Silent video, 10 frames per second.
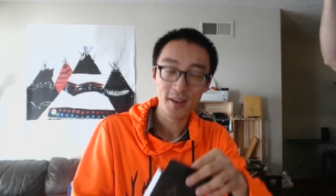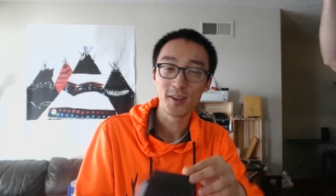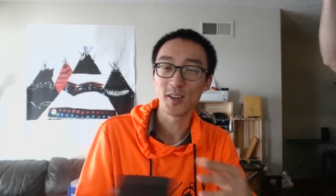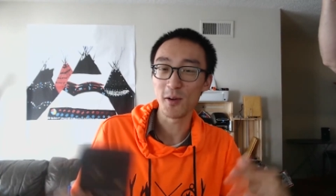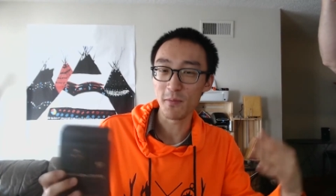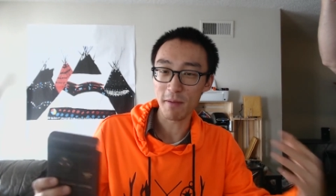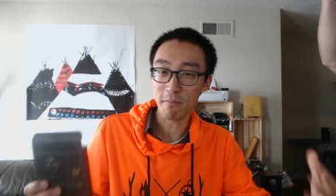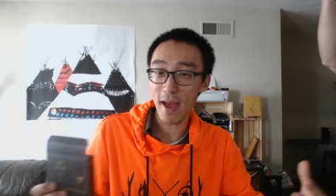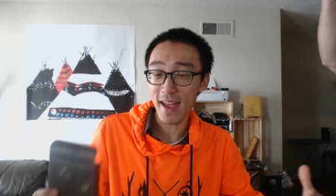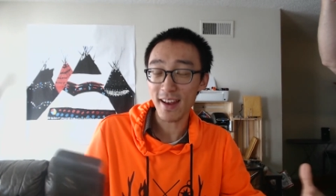So, in
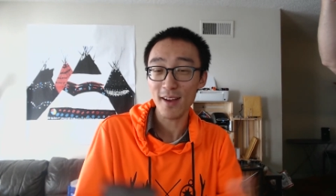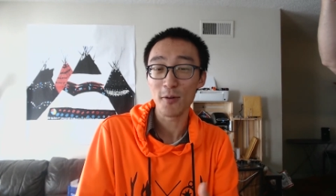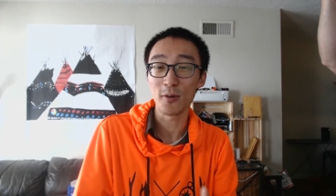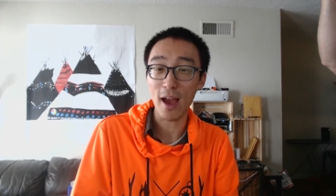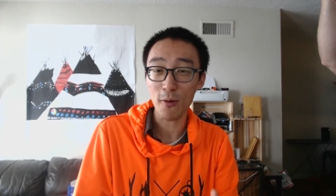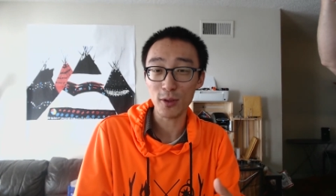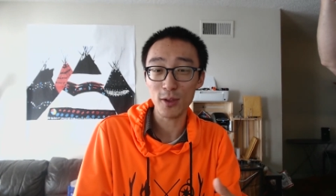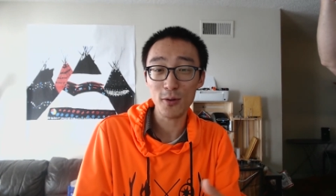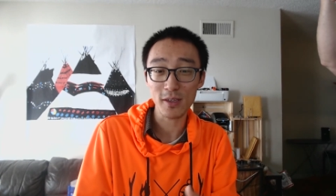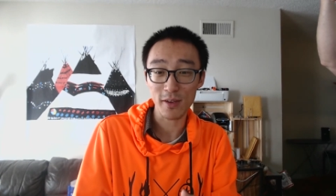bed, what I would
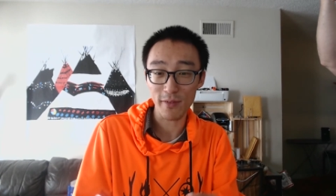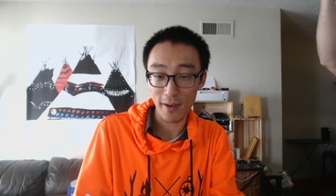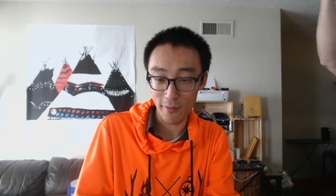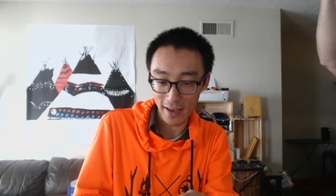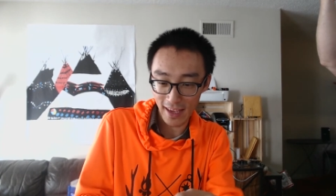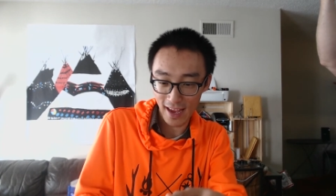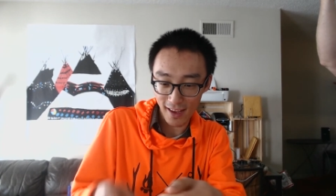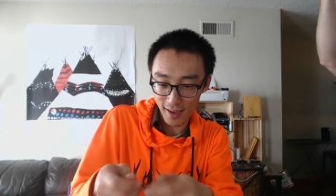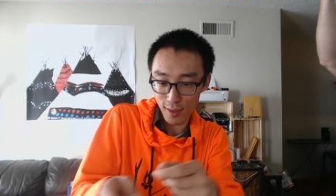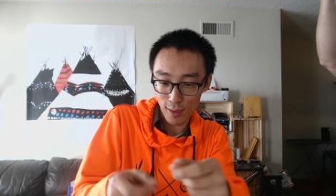do is if I
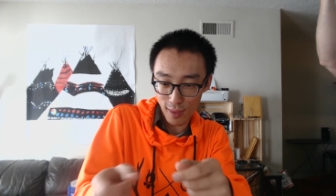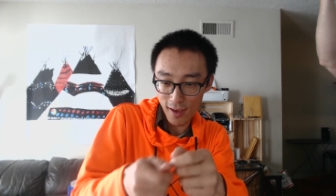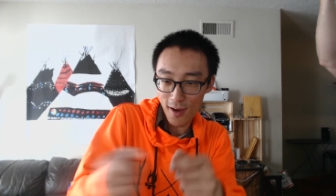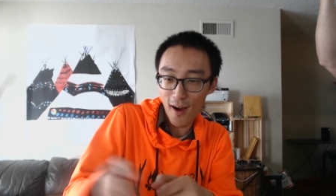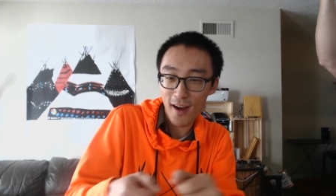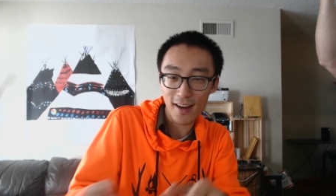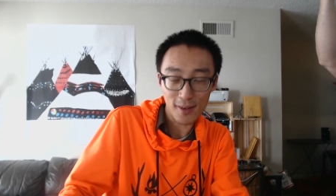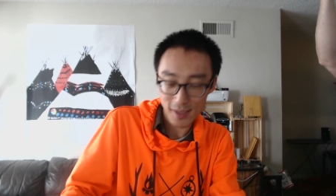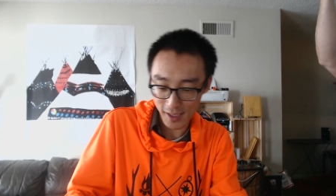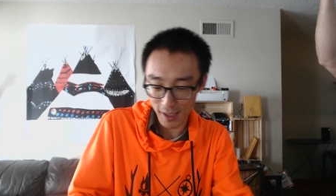can't get the thing on,
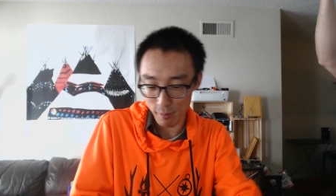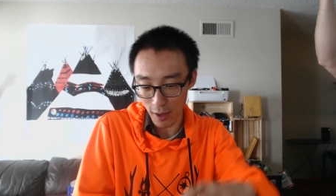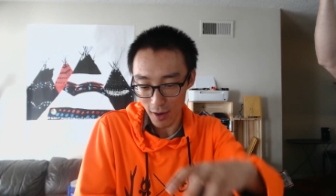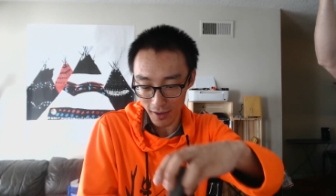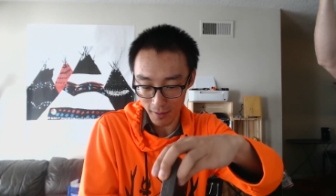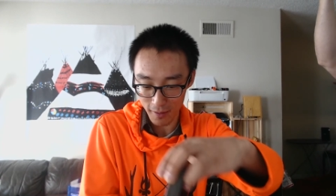I'll just keep talking.